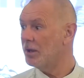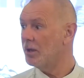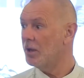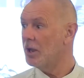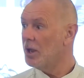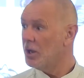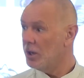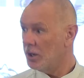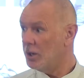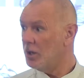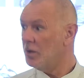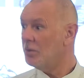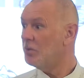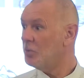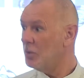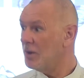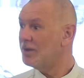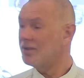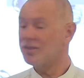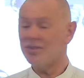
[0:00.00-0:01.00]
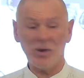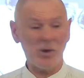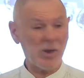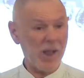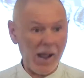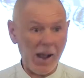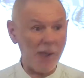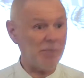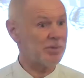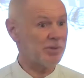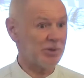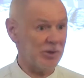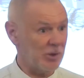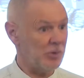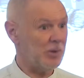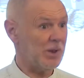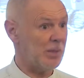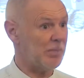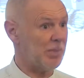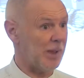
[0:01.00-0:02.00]
But you know, when you just go
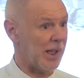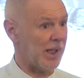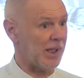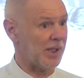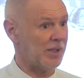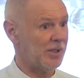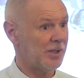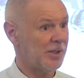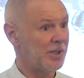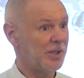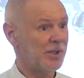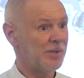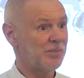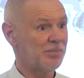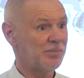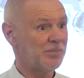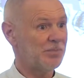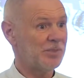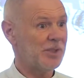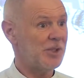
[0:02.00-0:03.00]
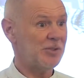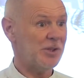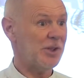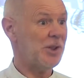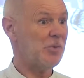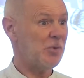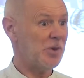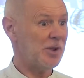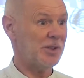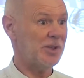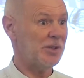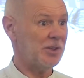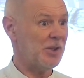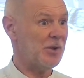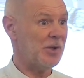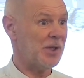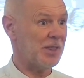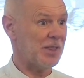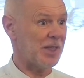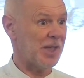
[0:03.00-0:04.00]
absolutely blank, you don't know what you're
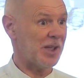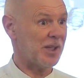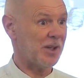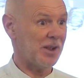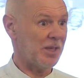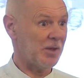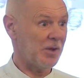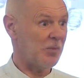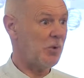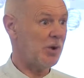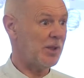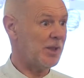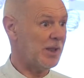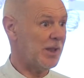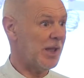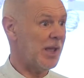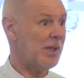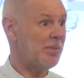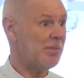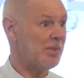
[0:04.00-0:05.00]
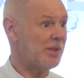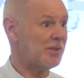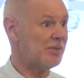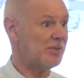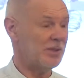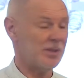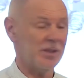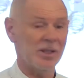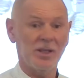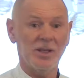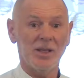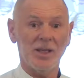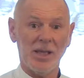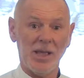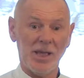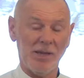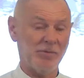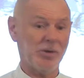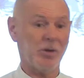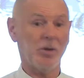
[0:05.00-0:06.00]
doing there, kind of what your name is, and
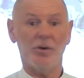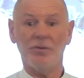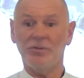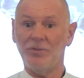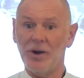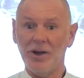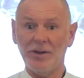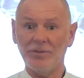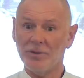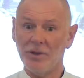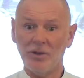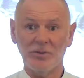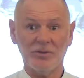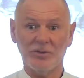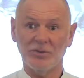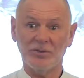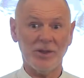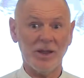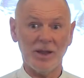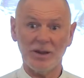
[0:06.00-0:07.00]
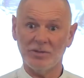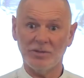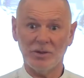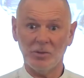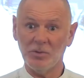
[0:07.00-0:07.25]
have you got 5 toes or 6?